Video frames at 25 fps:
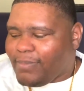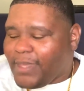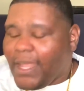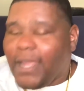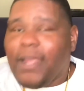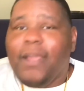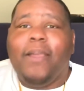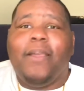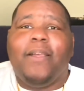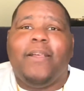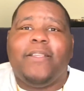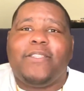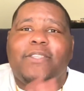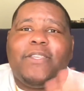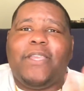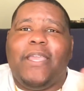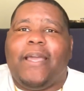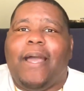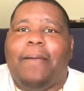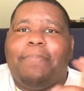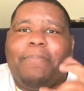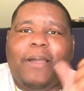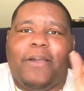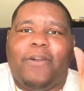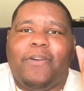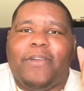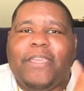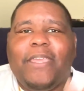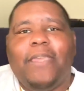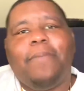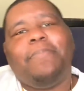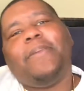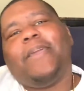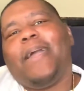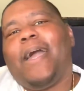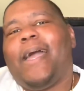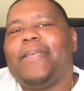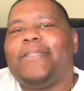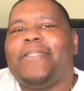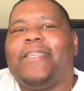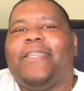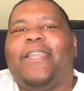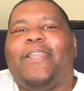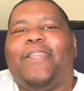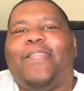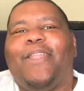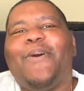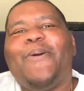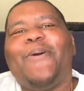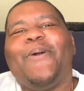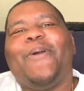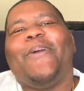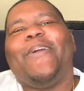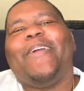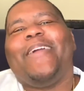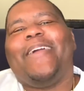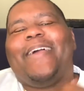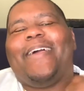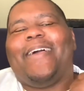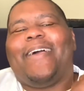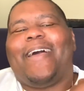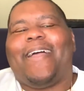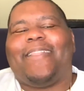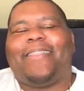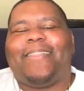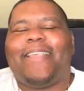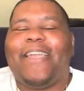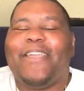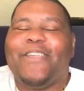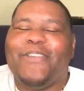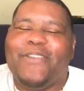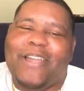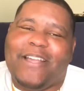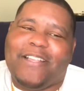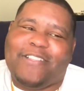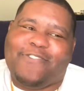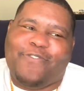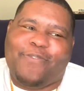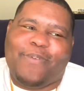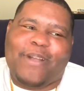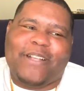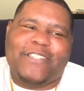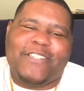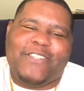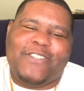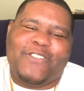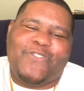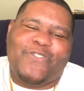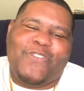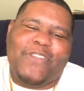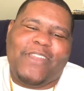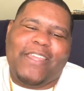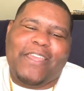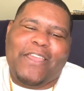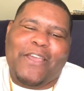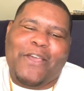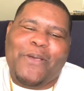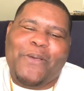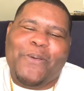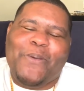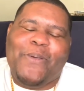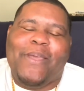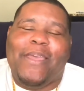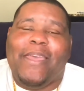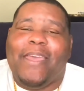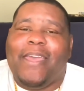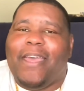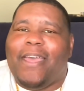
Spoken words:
it. So yeah, I'm not gonna keep you guys any longer. I thank you guys for watching this video.